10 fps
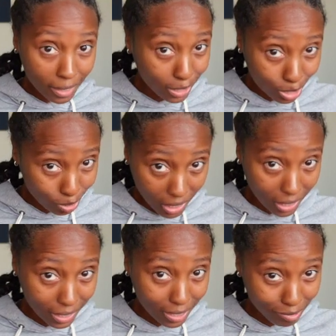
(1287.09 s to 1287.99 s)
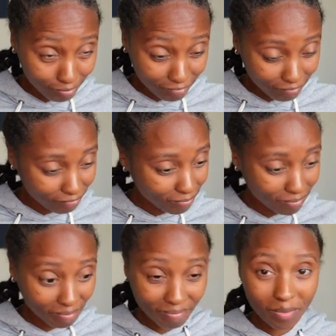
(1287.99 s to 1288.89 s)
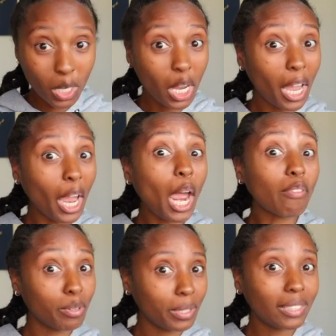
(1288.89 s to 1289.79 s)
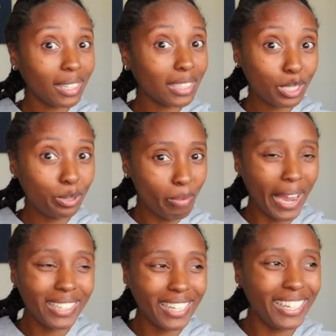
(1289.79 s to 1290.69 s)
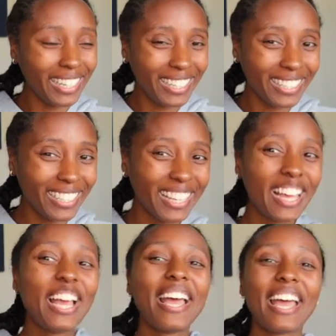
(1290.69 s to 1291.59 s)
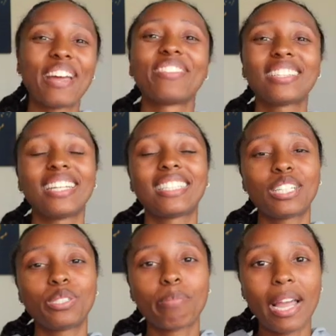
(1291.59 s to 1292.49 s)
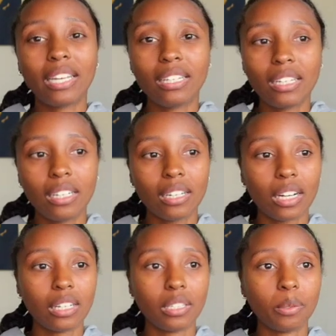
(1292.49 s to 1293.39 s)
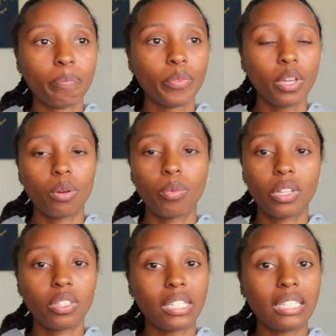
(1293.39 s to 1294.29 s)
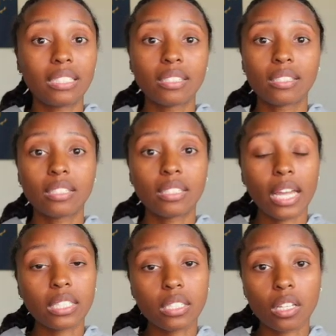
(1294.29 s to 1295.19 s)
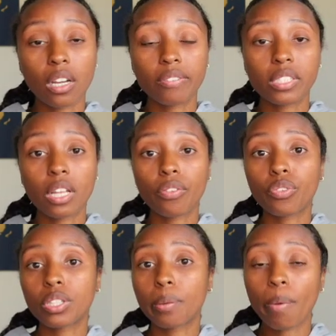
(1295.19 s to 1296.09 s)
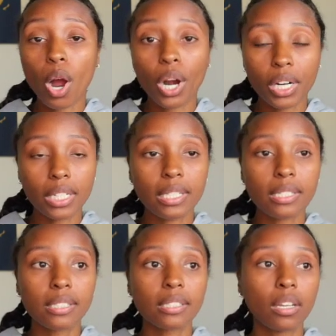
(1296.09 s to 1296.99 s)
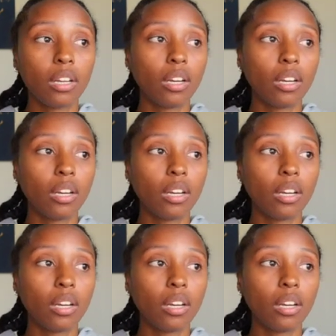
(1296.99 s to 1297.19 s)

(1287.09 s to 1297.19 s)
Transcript: that you need. Everything that you might need. Everything that you might need, whether it's sex stuff for the parties,